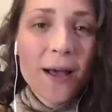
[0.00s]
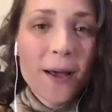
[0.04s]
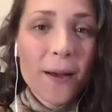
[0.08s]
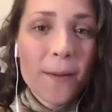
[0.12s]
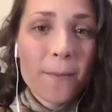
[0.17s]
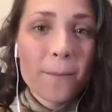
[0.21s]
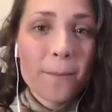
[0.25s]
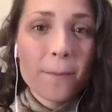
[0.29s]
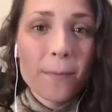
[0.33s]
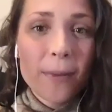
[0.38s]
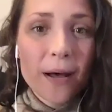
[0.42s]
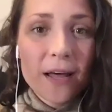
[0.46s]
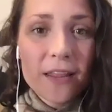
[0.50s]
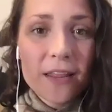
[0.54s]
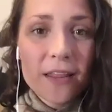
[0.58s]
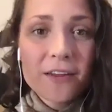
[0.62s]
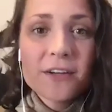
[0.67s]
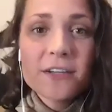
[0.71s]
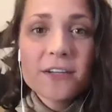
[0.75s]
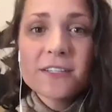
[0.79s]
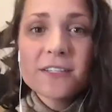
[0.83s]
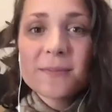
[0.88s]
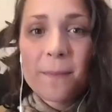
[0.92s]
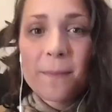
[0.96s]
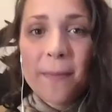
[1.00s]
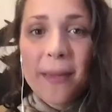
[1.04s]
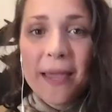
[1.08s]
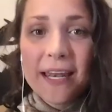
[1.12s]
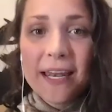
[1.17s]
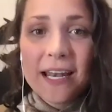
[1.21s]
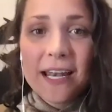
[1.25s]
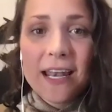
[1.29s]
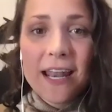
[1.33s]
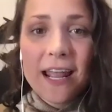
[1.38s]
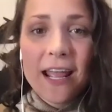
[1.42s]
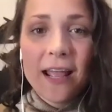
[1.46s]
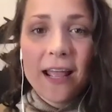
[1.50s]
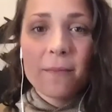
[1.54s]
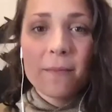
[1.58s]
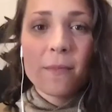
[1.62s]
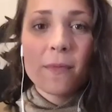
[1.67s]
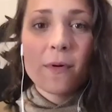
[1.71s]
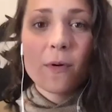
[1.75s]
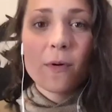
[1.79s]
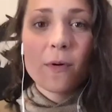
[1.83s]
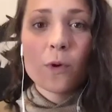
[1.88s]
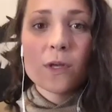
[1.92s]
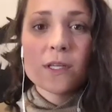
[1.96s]
mother's maiden name
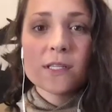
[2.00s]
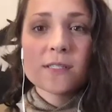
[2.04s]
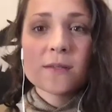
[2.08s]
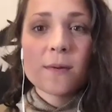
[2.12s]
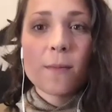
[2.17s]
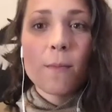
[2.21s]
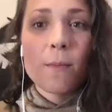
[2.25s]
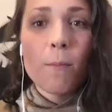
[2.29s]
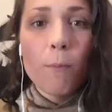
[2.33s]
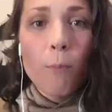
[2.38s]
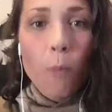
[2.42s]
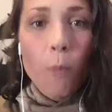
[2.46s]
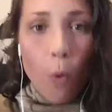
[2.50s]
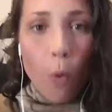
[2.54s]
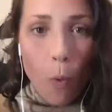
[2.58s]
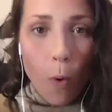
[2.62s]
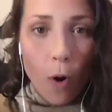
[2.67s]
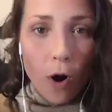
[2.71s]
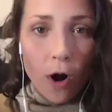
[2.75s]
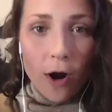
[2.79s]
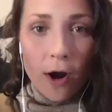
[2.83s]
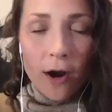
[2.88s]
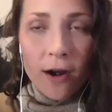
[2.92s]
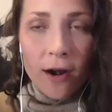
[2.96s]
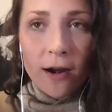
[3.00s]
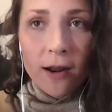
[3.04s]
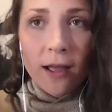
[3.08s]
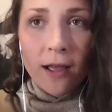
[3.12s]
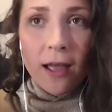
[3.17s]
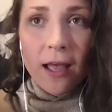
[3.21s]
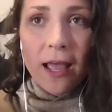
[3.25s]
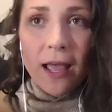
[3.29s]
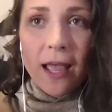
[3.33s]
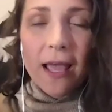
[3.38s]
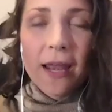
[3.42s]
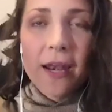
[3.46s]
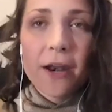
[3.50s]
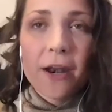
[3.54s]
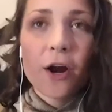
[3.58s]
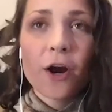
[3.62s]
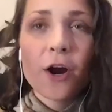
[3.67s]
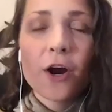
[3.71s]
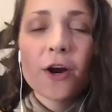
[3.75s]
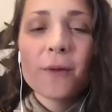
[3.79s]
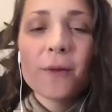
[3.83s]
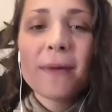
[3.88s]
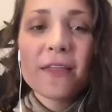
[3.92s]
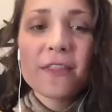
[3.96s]
was Moore, and
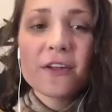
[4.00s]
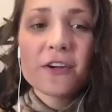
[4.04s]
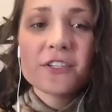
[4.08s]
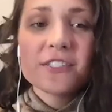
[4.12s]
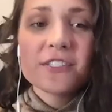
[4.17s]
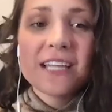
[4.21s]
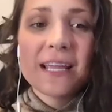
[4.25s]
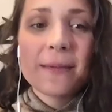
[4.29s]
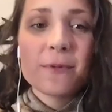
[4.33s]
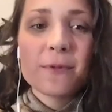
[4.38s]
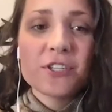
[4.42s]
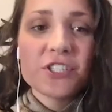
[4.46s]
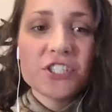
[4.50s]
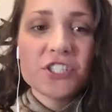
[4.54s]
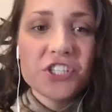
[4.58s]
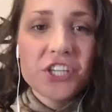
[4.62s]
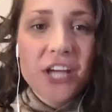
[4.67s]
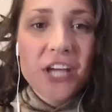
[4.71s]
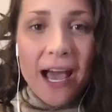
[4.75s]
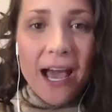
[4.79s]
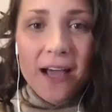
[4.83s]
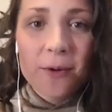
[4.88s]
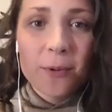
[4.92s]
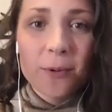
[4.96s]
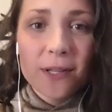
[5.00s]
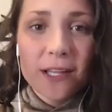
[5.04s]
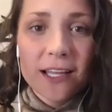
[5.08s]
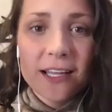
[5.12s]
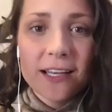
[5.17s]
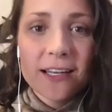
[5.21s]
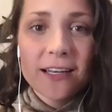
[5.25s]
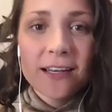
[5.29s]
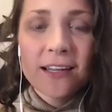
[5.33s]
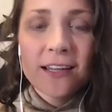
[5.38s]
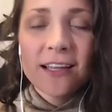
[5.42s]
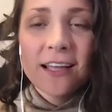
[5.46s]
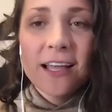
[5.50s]
her mother's name was Jacqueline.